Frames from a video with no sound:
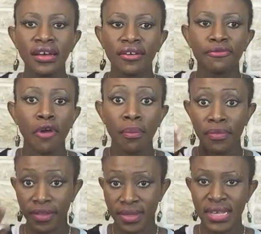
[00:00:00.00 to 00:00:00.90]
from
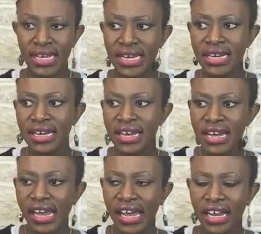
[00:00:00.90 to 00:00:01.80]
the scene.
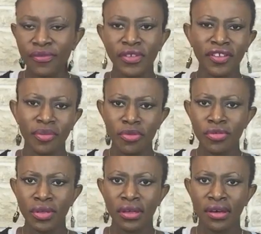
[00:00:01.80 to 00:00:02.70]
And I feel like the
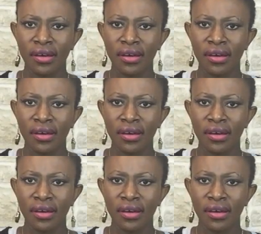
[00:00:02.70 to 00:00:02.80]
music